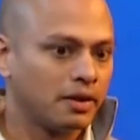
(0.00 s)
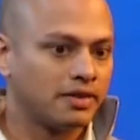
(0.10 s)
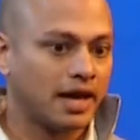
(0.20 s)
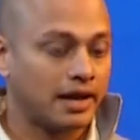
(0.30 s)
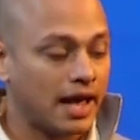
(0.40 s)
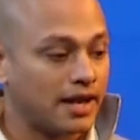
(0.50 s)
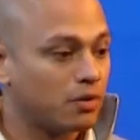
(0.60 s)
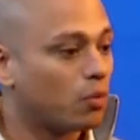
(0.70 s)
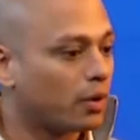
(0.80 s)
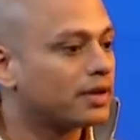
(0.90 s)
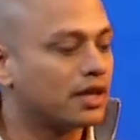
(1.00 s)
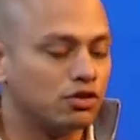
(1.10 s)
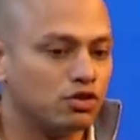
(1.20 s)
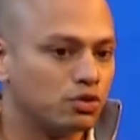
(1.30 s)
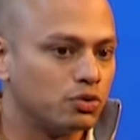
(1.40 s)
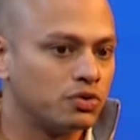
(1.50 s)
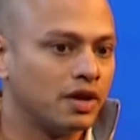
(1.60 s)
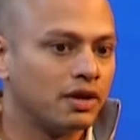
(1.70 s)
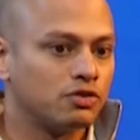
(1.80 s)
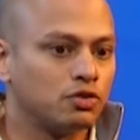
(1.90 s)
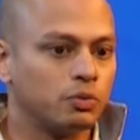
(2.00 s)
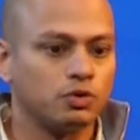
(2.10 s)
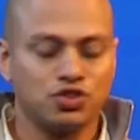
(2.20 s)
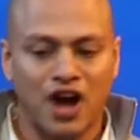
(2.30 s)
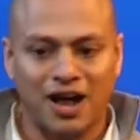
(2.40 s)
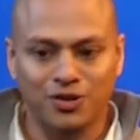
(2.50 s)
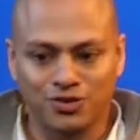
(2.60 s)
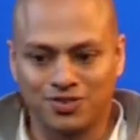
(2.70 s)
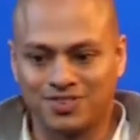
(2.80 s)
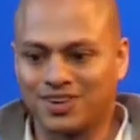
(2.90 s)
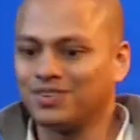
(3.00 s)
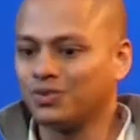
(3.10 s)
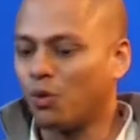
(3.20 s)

that anyone can use to challenge the